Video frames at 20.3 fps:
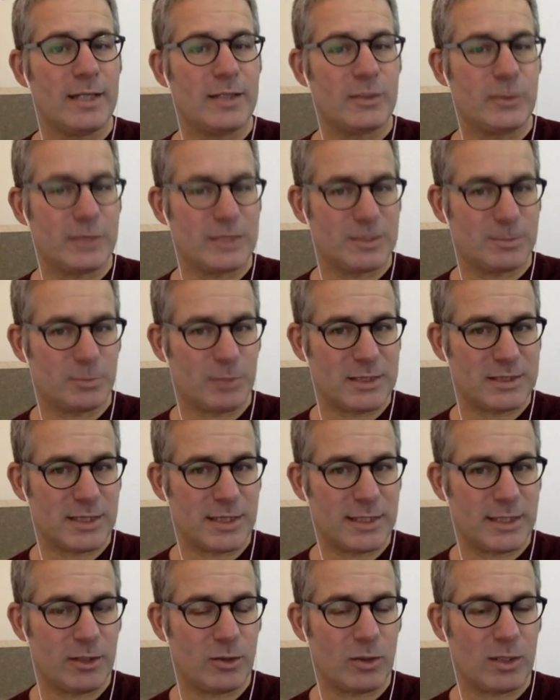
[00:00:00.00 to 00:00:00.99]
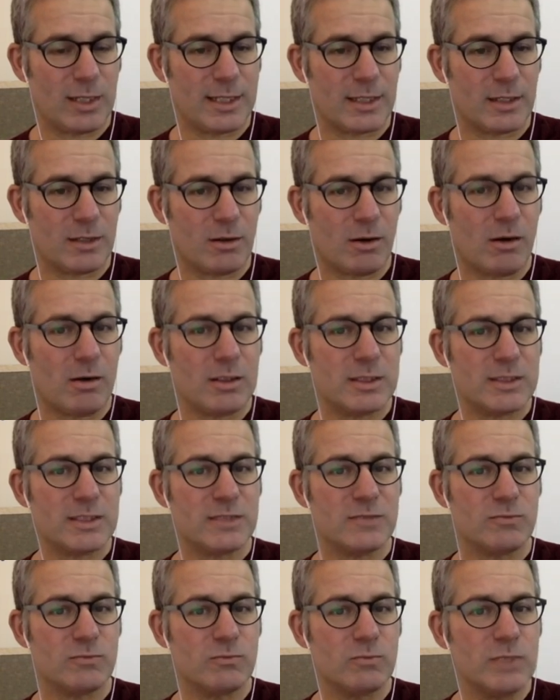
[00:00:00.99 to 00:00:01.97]
to express Aikido like an artist
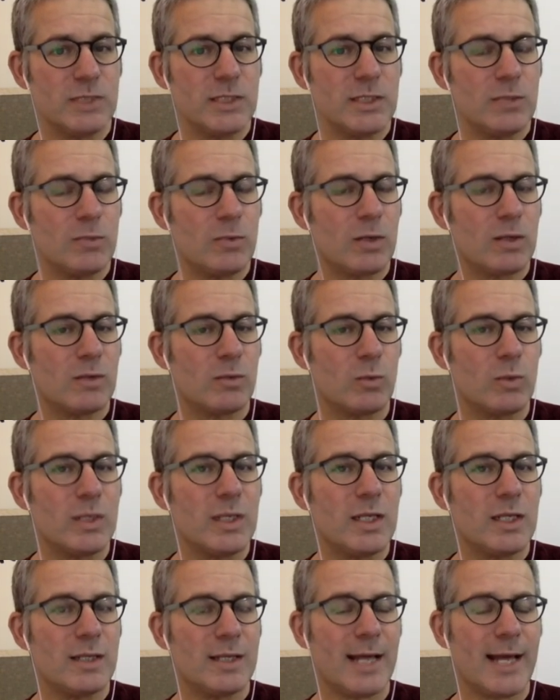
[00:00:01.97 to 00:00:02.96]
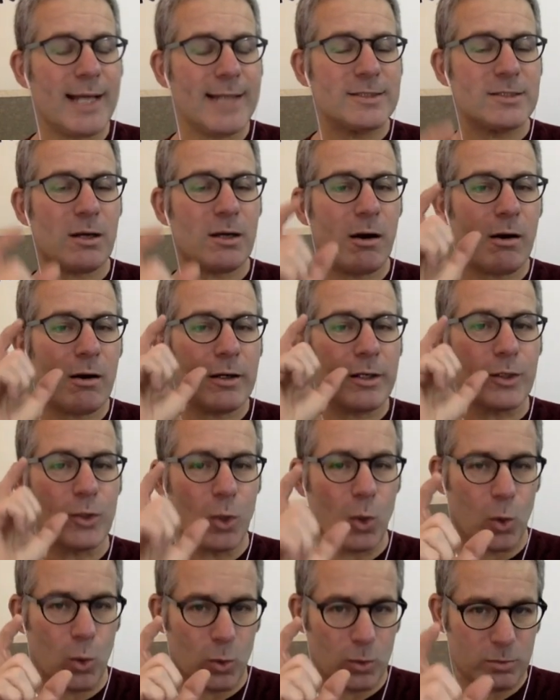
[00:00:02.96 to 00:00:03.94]
is really that's our
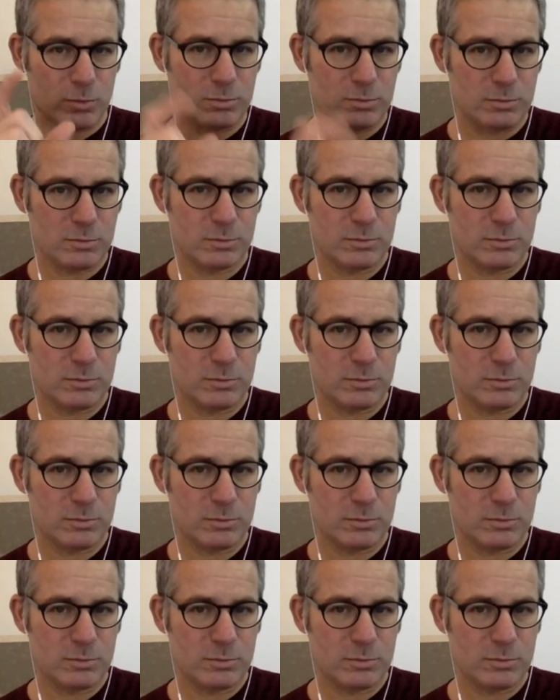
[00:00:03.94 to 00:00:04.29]
goal.